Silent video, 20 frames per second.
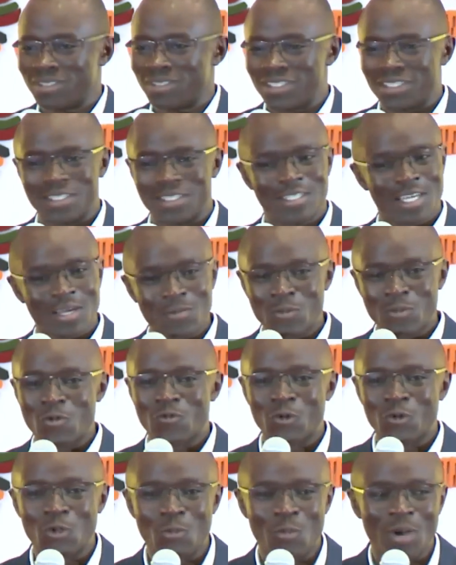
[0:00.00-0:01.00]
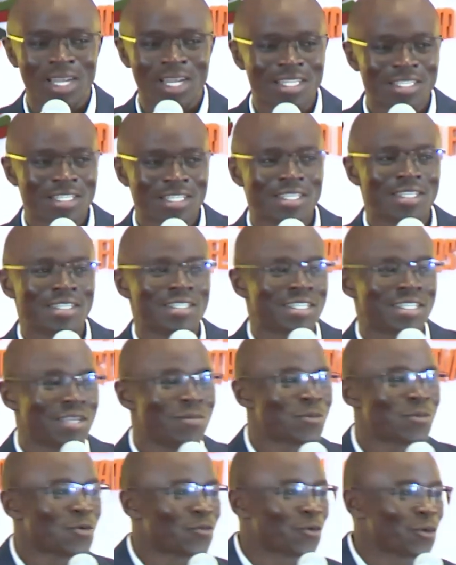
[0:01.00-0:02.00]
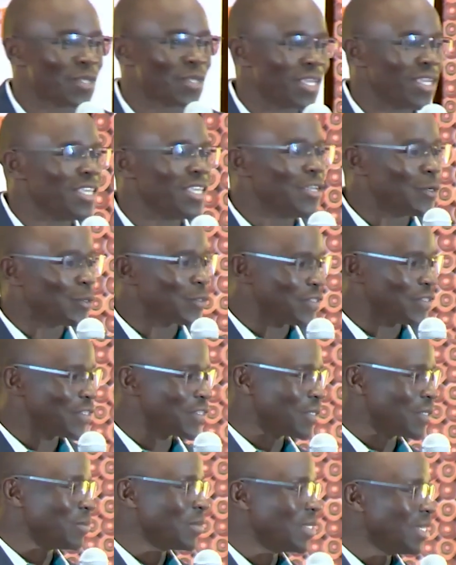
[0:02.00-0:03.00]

It came through for humanity, it came through for the ecosystem.